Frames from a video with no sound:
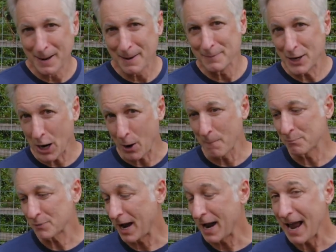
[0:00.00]
Now,
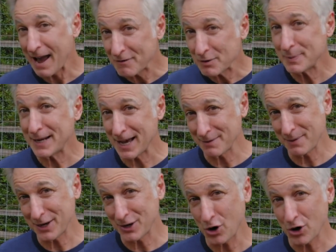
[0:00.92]
I haven't been out in
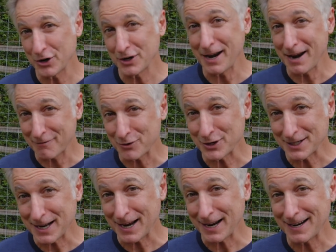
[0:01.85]
my garden every
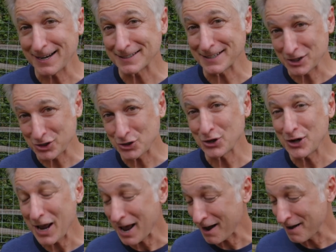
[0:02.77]
day as I should
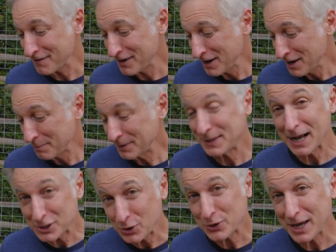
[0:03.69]
have, but
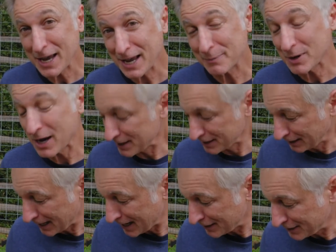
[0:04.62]
that's okay. I'm kind of
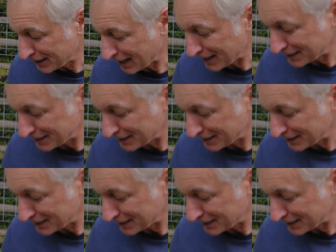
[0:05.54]
glad that I